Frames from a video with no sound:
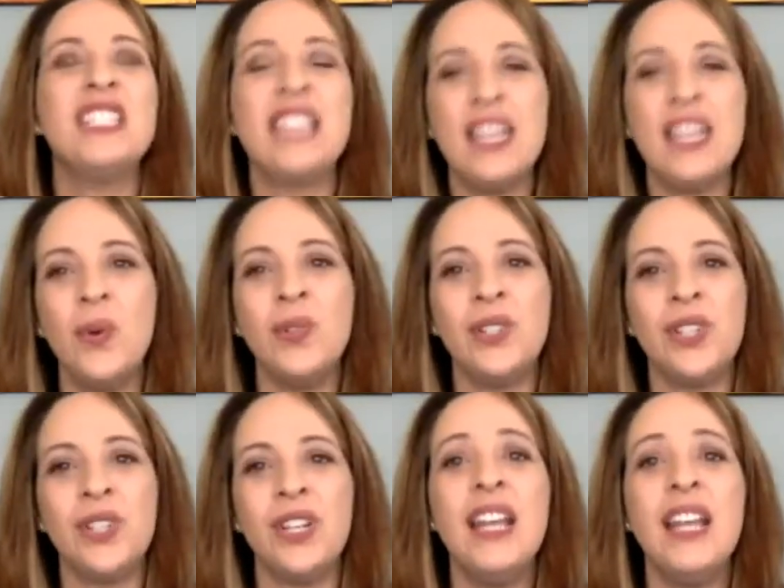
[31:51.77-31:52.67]
get
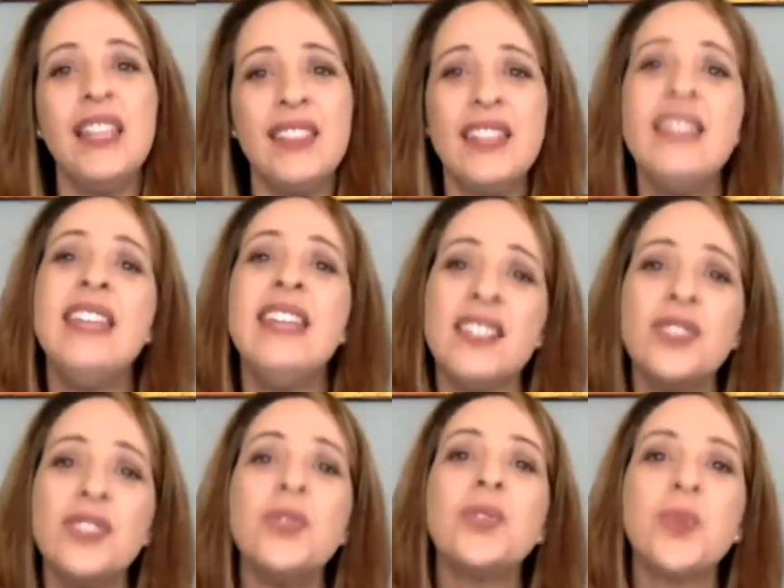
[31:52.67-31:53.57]
older, then yes,
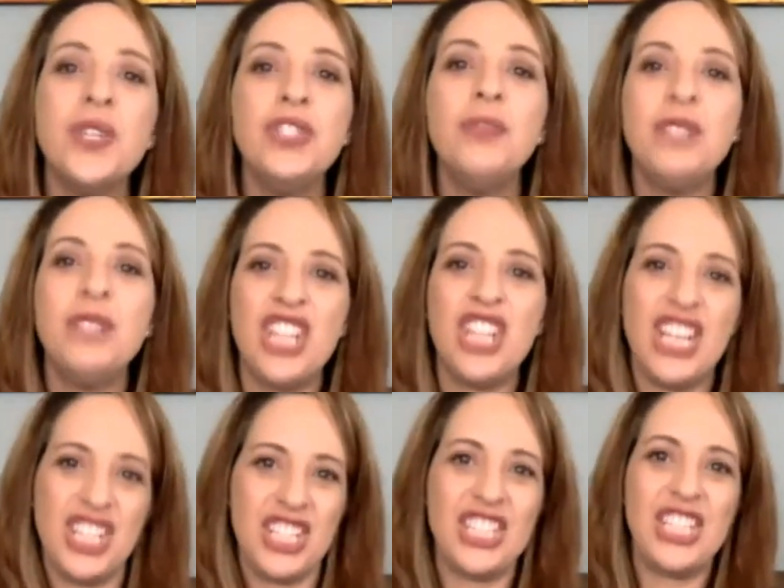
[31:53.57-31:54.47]
there's going to be
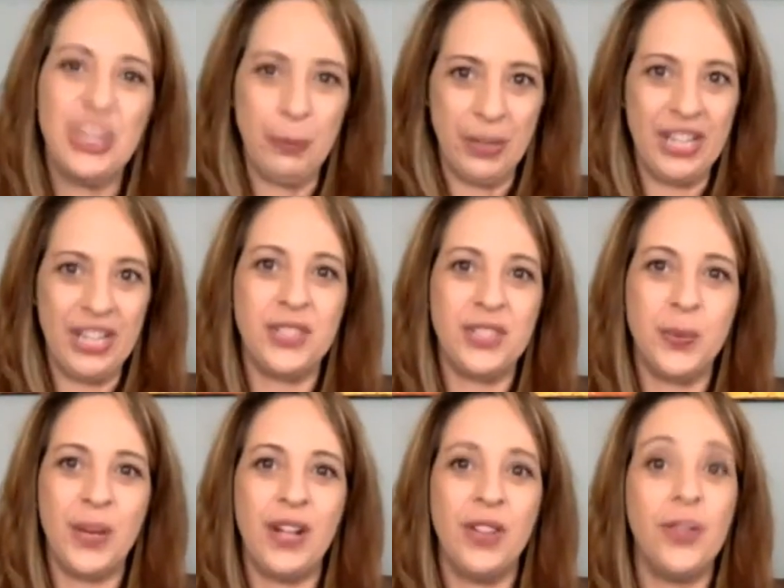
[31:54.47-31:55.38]
changes in the brain as
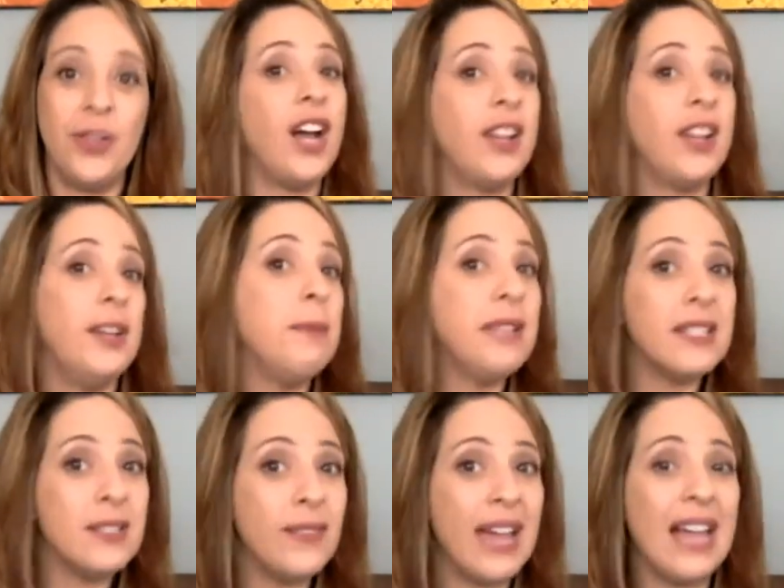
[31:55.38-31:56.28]
well. They're not going to be
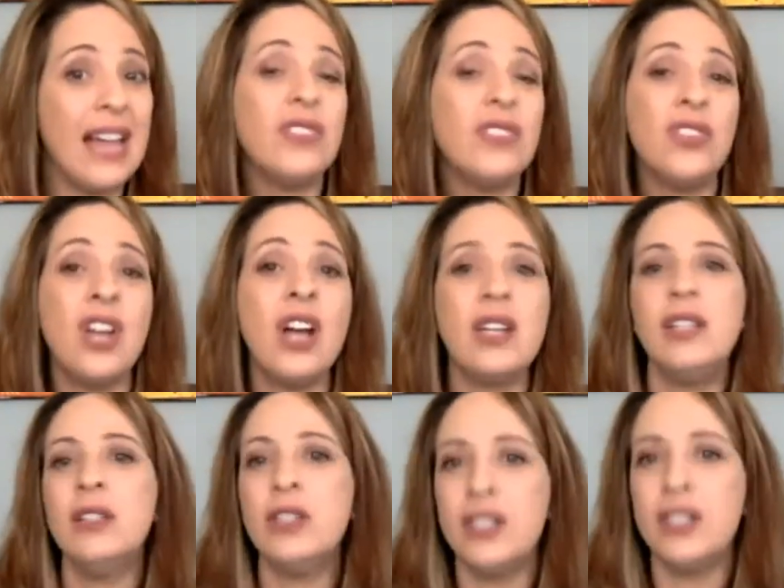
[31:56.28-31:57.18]
as fast. They're not going to
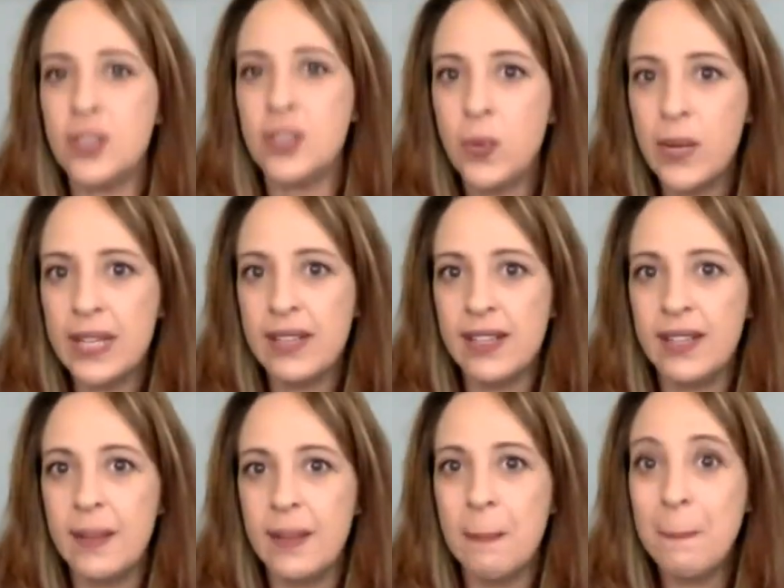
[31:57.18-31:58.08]
learn as
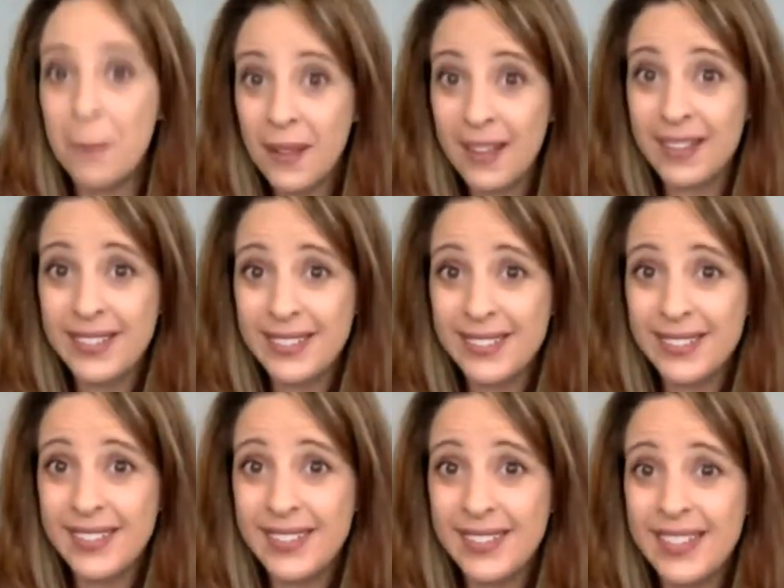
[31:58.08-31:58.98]
quickly. But
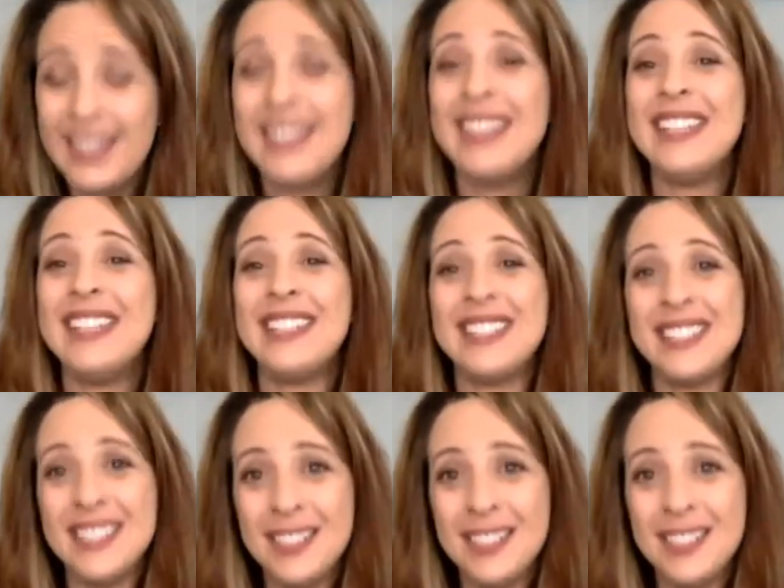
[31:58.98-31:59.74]
it's still